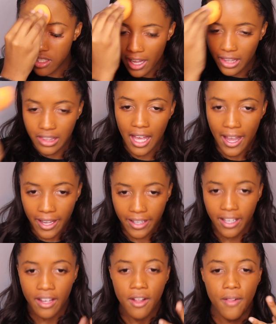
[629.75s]
I
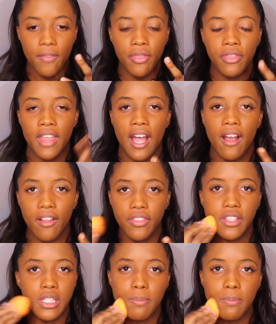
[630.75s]
like that the